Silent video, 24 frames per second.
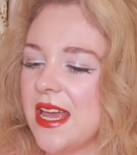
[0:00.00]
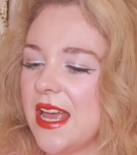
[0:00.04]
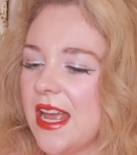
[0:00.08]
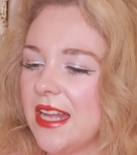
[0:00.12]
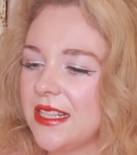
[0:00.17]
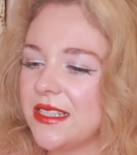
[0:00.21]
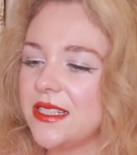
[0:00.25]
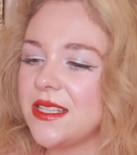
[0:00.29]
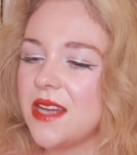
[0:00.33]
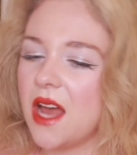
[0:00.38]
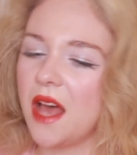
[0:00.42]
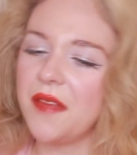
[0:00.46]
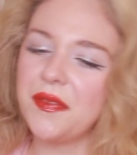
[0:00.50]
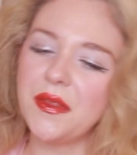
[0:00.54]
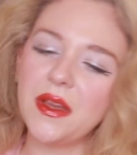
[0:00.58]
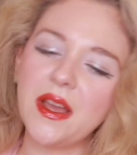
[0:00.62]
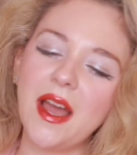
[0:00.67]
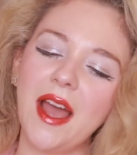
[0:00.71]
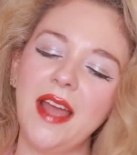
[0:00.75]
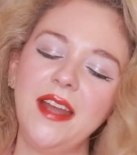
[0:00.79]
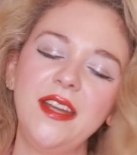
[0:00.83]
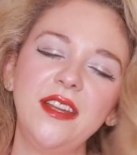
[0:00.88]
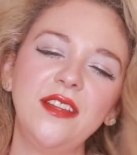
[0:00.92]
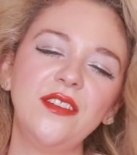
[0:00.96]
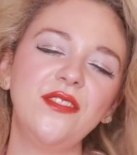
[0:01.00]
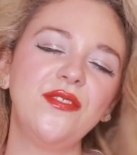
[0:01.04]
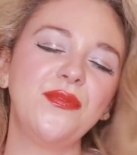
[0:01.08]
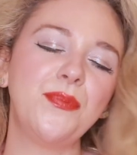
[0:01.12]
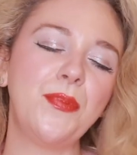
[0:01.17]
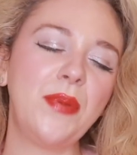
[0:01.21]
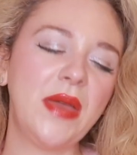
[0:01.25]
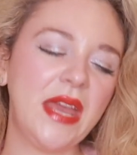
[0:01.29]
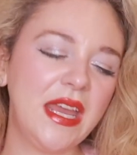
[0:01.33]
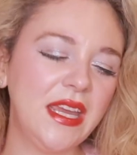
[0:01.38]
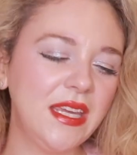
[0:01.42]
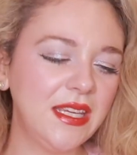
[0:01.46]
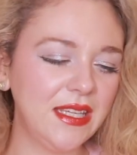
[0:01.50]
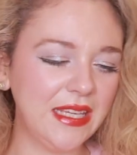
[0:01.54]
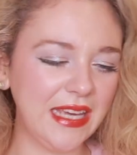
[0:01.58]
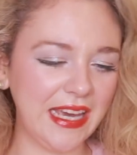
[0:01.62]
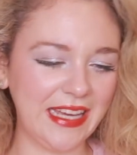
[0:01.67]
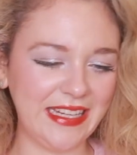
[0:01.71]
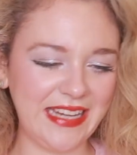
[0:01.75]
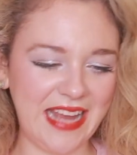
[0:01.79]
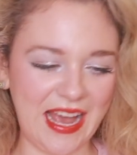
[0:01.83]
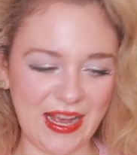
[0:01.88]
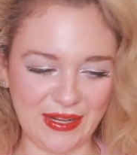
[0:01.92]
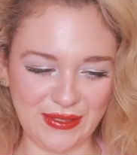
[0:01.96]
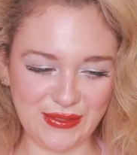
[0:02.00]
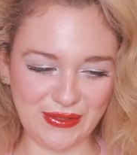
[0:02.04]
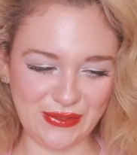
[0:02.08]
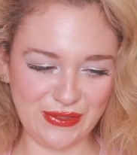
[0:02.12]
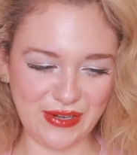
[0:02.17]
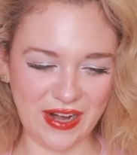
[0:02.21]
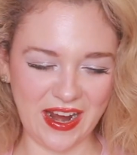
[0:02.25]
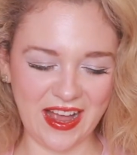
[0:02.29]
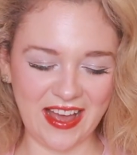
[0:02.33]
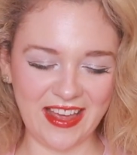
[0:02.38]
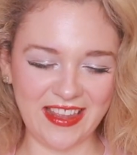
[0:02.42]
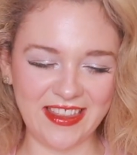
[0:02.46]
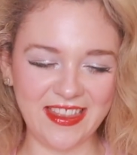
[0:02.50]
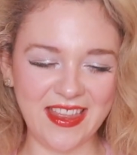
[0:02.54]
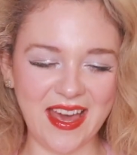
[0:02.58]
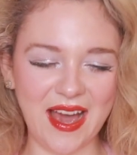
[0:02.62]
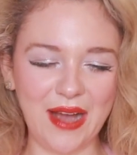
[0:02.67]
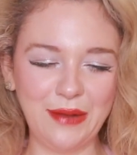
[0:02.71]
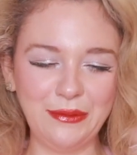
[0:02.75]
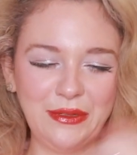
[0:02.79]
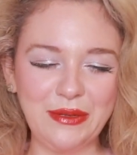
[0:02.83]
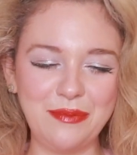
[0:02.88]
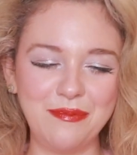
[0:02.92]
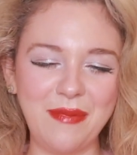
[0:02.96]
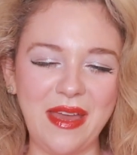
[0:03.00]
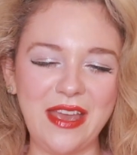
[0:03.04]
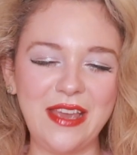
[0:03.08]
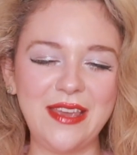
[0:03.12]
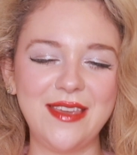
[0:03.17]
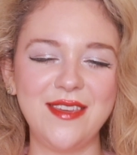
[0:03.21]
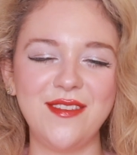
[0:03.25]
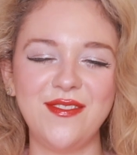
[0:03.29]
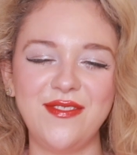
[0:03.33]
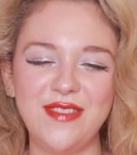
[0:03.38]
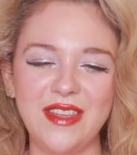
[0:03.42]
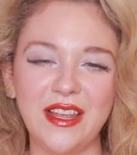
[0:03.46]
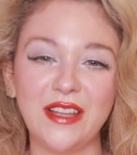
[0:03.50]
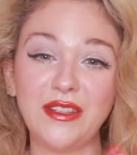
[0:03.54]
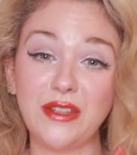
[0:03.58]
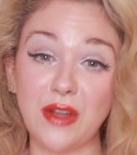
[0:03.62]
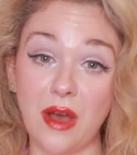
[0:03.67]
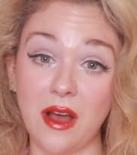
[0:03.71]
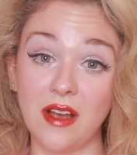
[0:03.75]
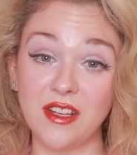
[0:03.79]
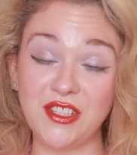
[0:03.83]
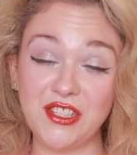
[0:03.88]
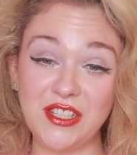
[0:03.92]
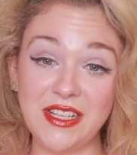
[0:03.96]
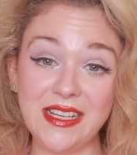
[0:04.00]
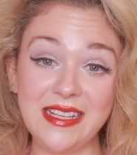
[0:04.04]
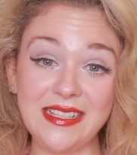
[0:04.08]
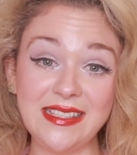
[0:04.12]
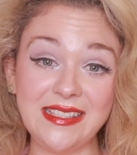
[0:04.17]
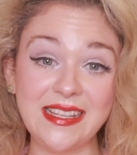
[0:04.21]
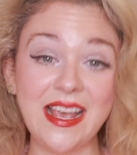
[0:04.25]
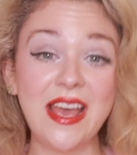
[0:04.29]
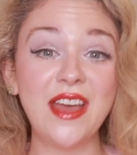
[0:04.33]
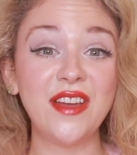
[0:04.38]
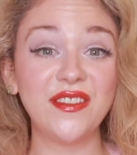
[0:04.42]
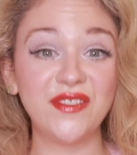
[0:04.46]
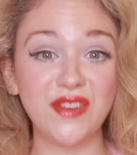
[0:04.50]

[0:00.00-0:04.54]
it's not the kind of pink and extra that would make you feel nauseous.